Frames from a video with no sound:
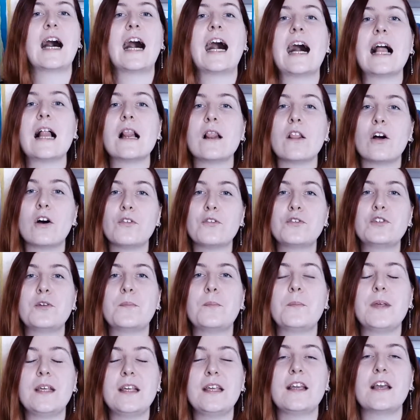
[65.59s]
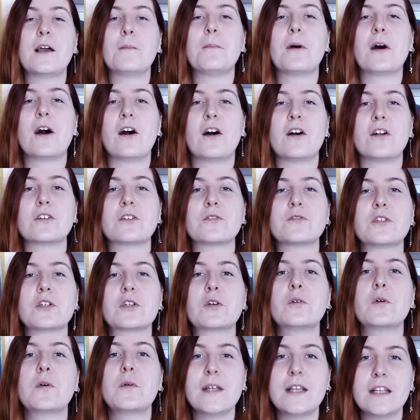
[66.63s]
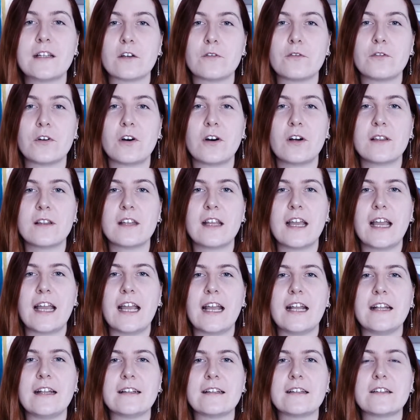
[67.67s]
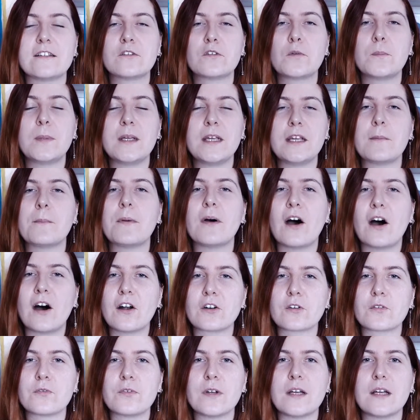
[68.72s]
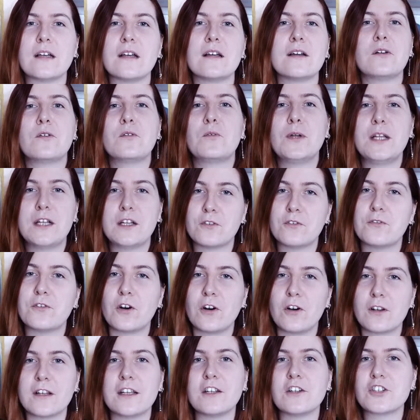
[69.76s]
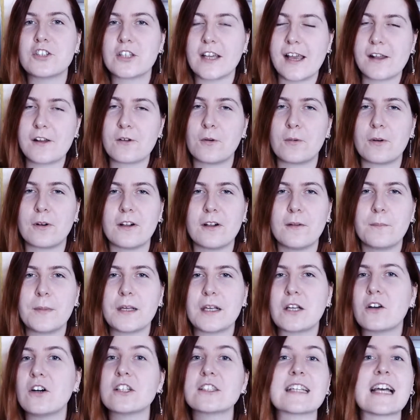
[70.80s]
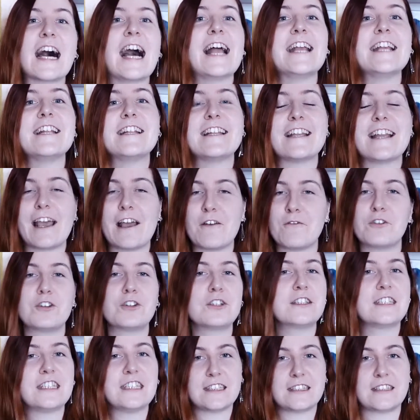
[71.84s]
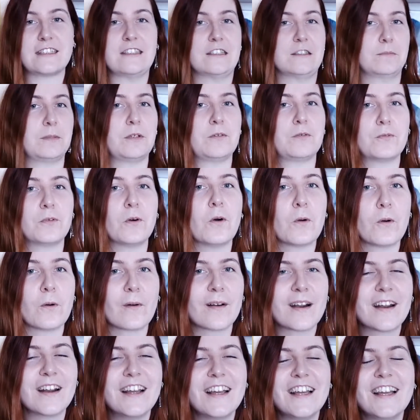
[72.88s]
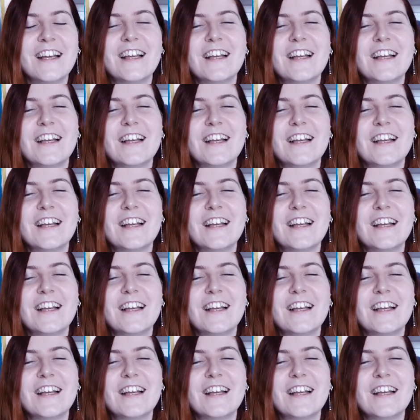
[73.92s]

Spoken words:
I love to be a part of the Koreadathon and to be a part of a readathon in general because I never did this before.